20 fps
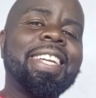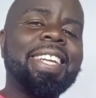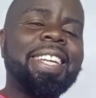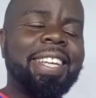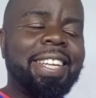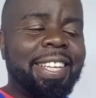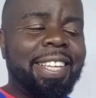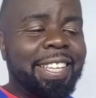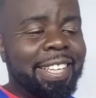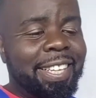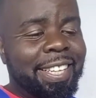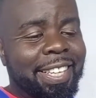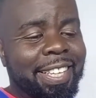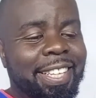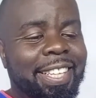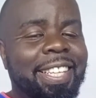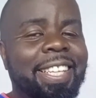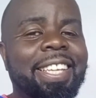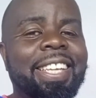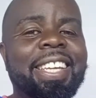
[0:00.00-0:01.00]
Hey.
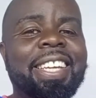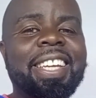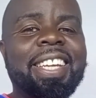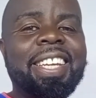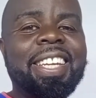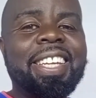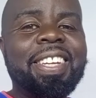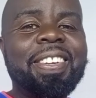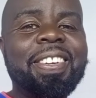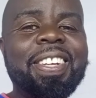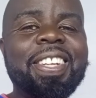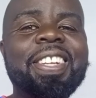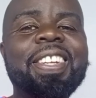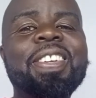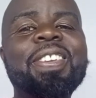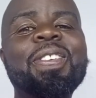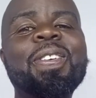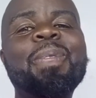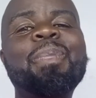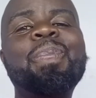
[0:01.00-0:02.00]
When
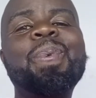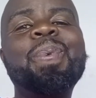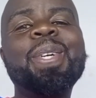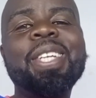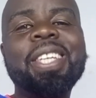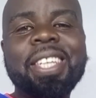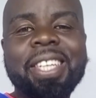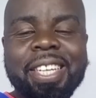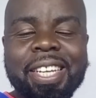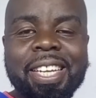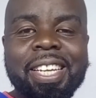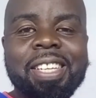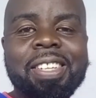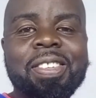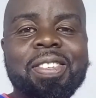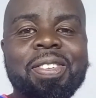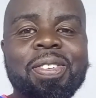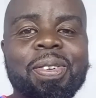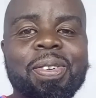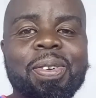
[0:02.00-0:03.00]
your body tells
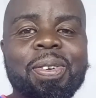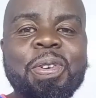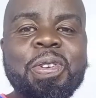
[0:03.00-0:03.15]
you,